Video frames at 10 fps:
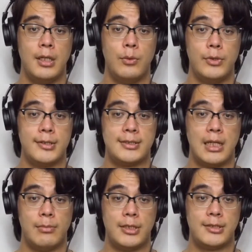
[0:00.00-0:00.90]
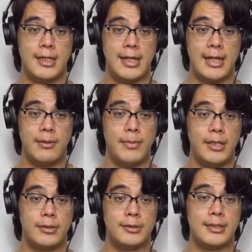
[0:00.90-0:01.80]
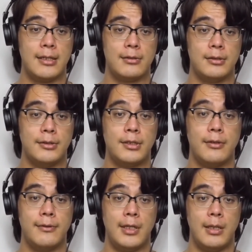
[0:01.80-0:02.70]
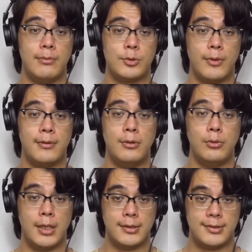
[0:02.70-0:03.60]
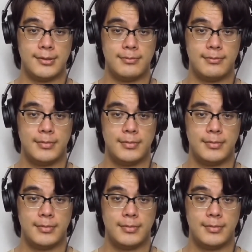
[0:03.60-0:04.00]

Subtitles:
would establish that anime could tackle adult themes with nuance.